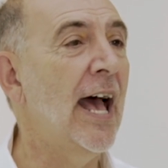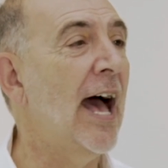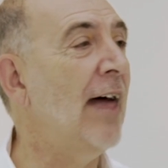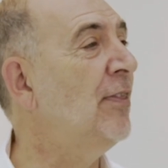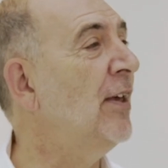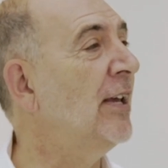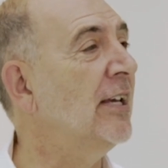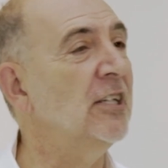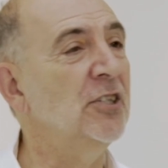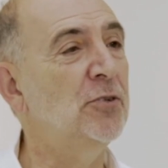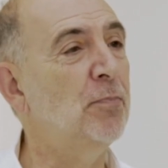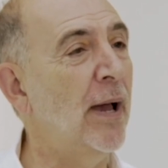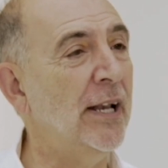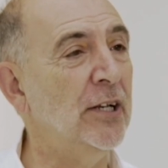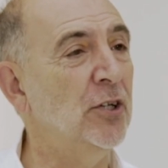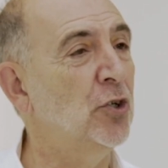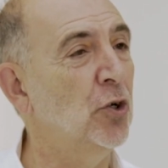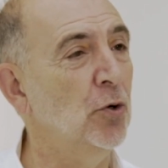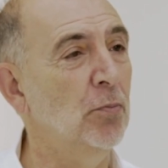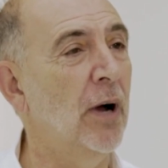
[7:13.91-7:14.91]
I think it
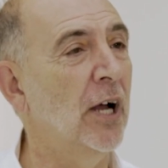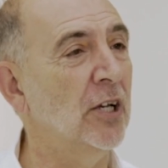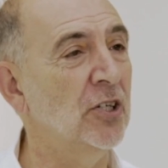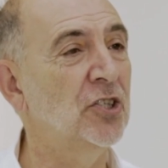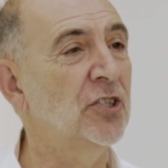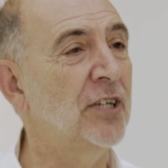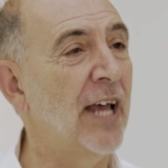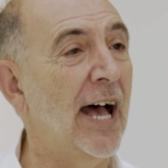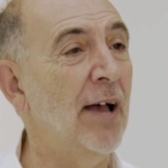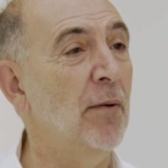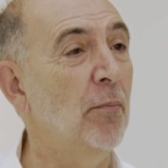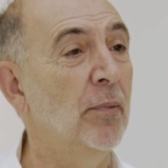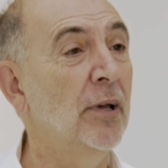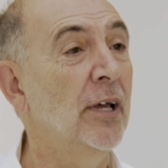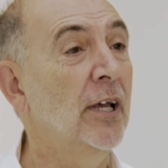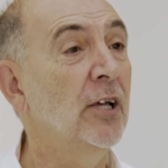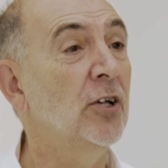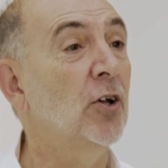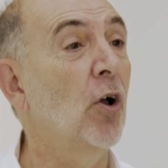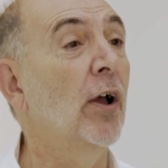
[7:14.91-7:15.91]
spent too much time
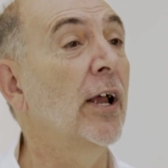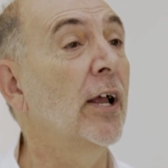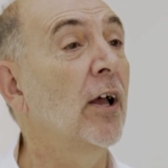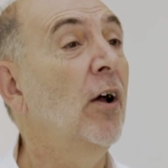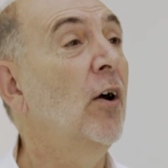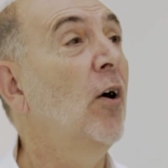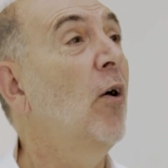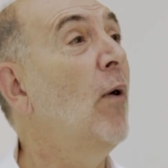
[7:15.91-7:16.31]
going,